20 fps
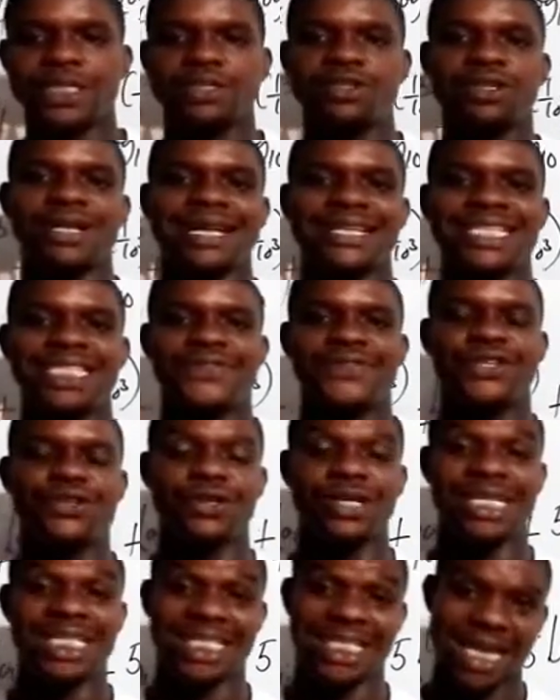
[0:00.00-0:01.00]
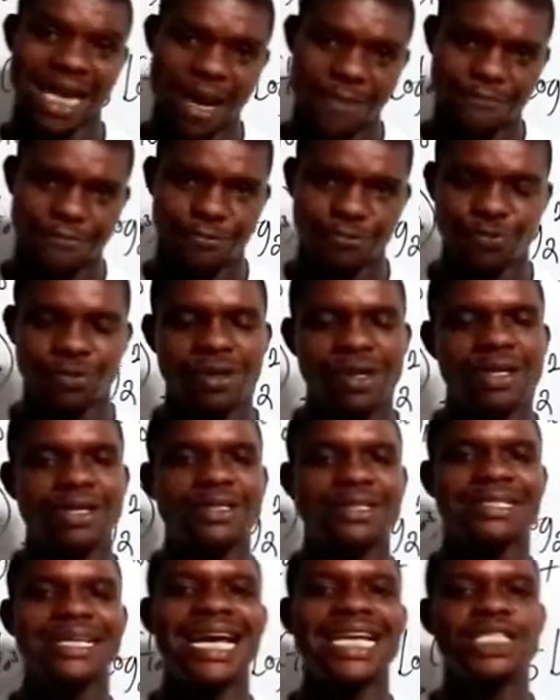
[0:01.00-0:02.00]
section that this video is helpful.
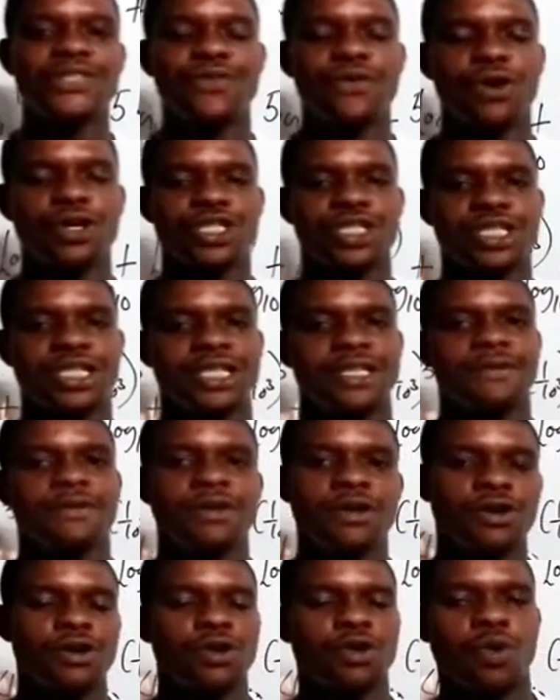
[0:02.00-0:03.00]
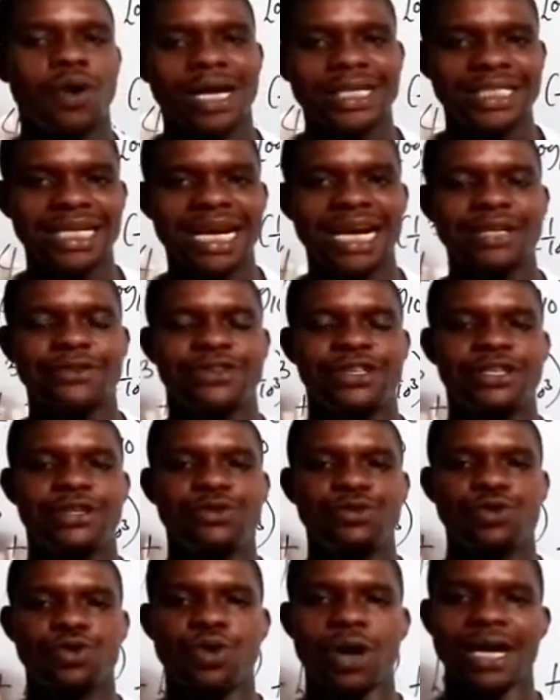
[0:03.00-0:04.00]
Thanks for watching. Go and check out
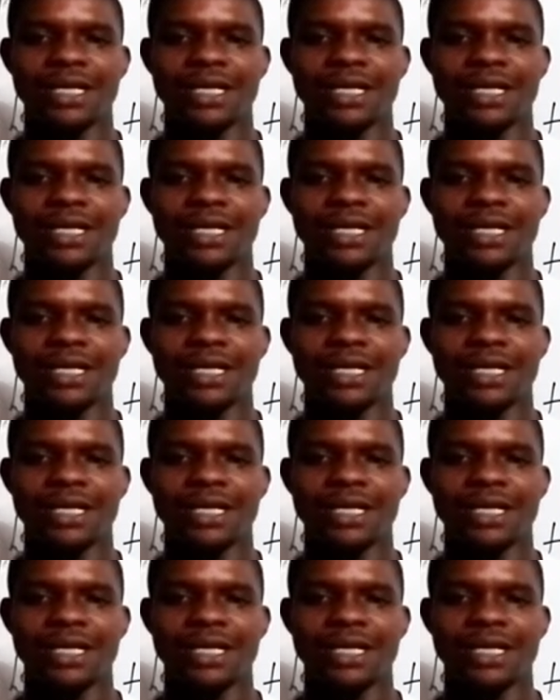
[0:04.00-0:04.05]
the